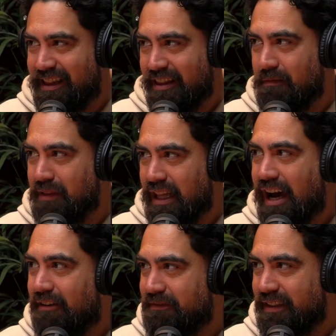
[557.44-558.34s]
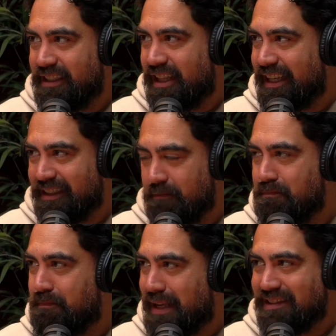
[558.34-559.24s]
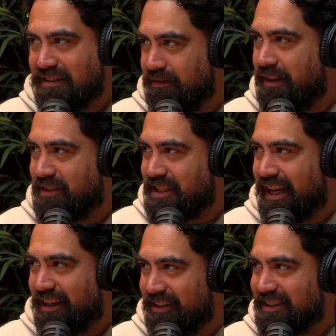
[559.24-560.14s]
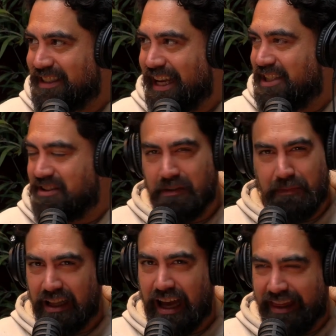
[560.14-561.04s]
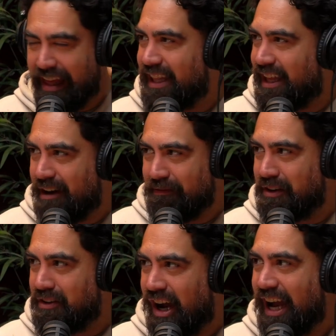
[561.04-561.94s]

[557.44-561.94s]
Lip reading: them laughing, the best you've ever done on stage, and you'd be like, are they laughing or not?